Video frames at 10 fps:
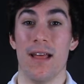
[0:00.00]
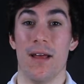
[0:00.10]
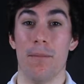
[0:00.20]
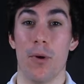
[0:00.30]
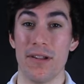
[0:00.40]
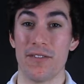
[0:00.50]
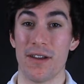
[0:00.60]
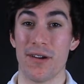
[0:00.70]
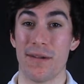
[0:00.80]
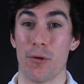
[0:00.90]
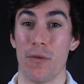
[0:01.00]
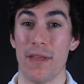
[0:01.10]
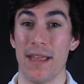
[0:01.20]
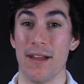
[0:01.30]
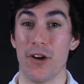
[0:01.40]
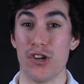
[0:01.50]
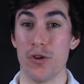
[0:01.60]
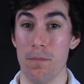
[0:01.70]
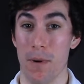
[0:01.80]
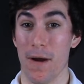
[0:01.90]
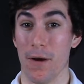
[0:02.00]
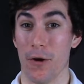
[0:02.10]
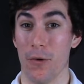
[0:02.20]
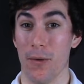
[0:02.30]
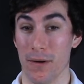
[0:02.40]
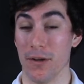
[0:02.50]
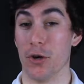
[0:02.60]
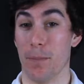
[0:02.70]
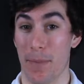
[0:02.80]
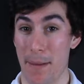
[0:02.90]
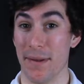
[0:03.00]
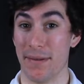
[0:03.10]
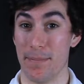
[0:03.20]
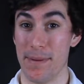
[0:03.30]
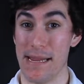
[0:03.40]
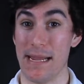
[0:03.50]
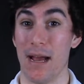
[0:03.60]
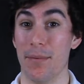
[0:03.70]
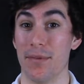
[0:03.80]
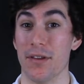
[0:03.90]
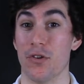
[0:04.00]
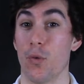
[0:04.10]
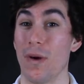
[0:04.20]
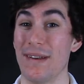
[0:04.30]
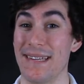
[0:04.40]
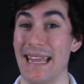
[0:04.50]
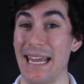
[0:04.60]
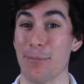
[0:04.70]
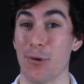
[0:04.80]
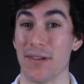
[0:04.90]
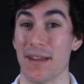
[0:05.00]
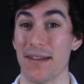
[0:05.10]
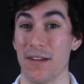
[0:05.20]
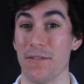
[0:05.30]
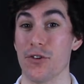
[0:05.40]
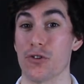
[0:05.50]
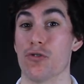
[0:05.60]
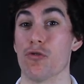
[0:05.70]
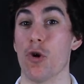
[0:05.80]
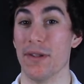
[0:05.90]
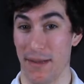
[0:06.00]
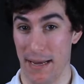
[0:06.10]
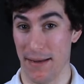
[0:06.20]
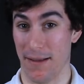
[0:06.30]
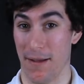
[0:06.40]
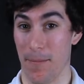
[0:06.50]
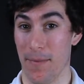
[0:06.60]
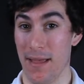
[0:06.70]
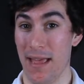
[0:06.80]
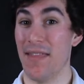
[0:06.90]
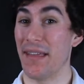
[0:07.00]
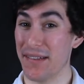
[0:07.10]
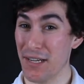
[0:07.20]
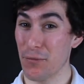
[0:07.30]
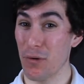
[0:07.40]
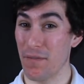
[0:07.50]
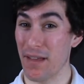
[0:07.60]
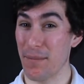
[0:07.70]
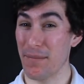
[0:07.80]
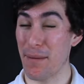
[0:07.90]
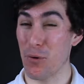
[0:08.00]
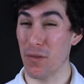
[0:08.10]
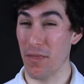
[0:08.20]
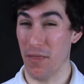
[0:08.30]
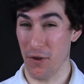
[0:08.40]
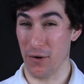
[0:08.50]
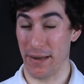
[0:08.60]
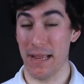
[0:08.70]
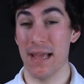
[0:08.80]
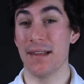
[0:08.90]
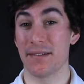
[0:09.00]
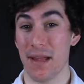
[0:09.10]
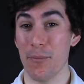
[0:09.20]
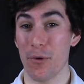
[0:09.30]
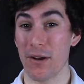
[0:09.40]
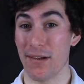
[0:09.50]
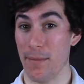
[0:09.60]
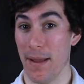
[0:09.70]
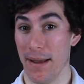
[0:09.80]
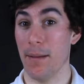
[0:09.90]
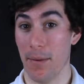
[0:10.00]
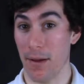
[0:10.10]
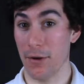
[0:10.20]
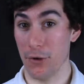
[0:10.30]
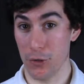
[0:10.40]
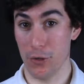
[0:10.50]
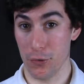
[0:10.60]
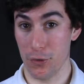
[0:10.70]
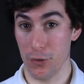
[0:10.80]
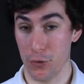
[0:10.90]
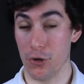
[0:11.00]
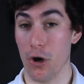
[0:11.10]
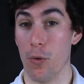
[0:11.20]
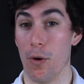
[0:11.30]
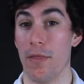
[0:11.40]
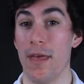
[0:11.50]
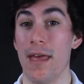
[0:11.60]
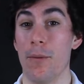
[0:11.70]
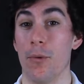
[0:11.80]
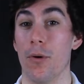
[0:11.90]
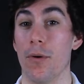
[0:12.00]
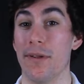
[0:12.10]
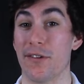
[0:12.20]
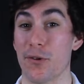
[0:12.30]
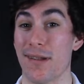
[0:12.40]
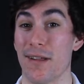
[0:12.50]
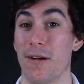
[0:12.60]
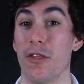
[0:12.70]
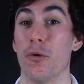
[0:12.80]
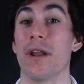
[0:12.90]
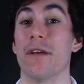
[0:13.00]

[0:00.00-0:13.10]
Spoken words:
Most lenders will only let you borrow or your payments be up to 28% of your gross income. That's a good rule of thumb, not more than 30. Some lenders, depending upon who you go with, will stretch that all the way to